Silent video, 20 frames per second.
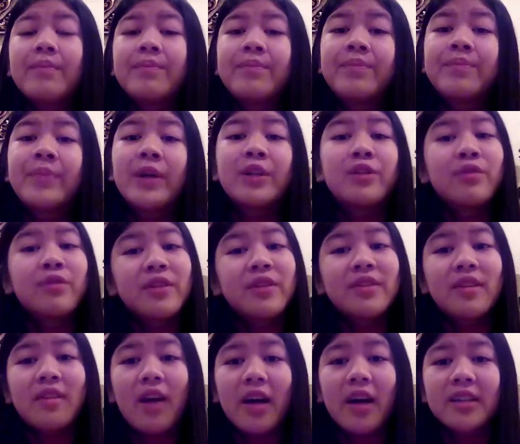But throughout the
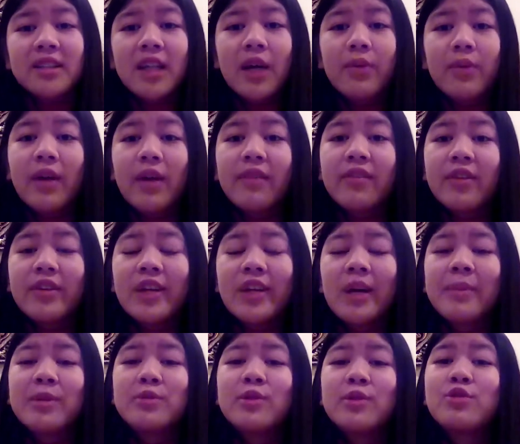lockdown, we have learned how
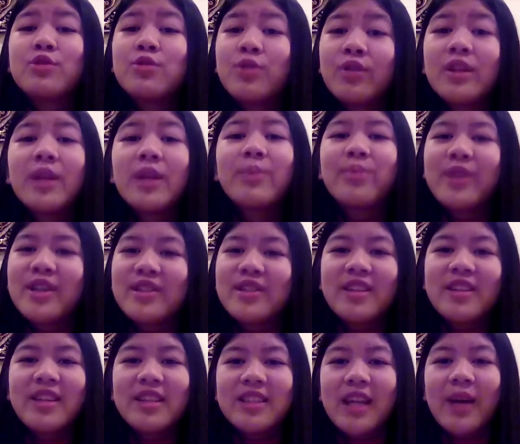much we truly appreciate
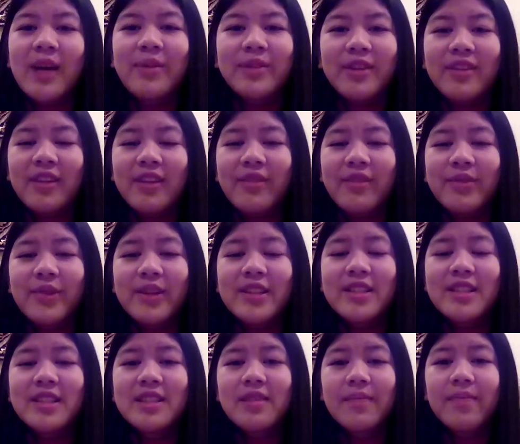the time with our loved
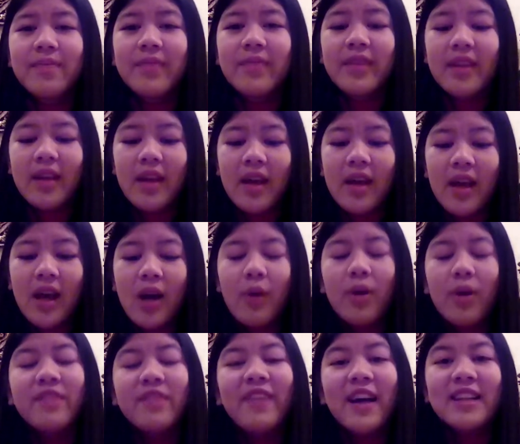ones.
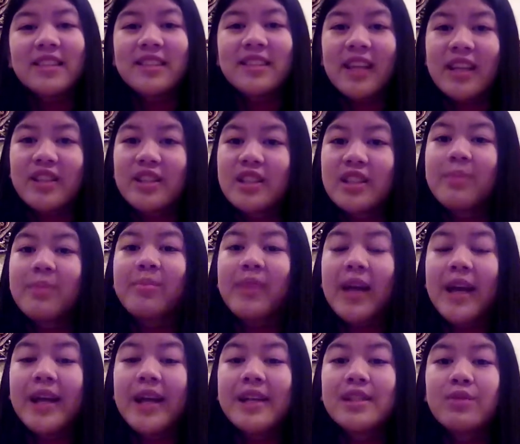With vaccinations in
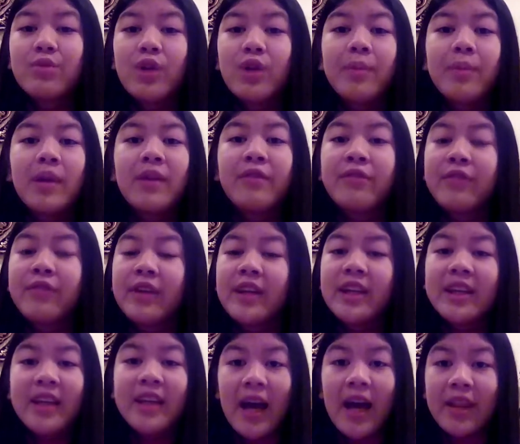place, we will be free to
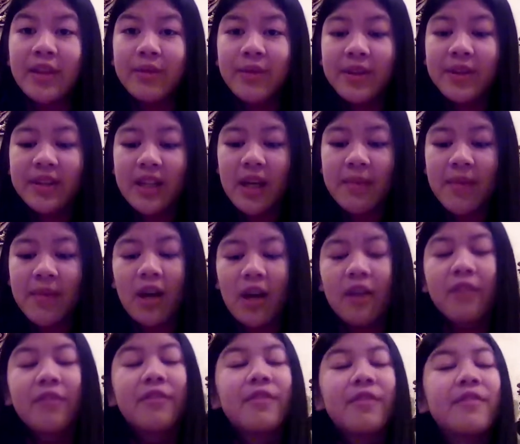gather with them and our
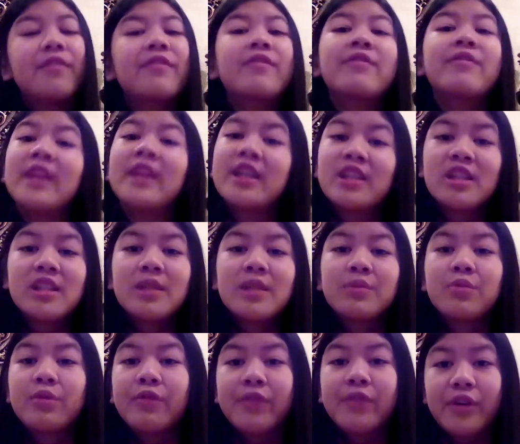relationships will
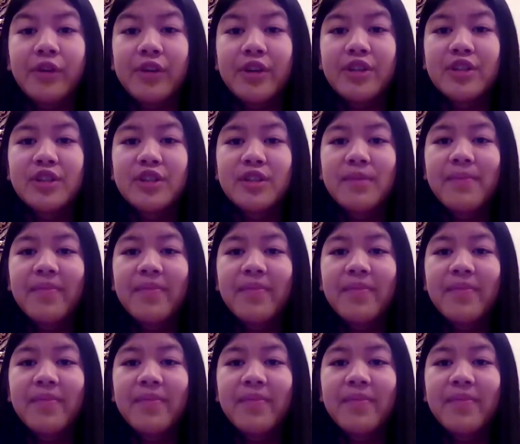flourish.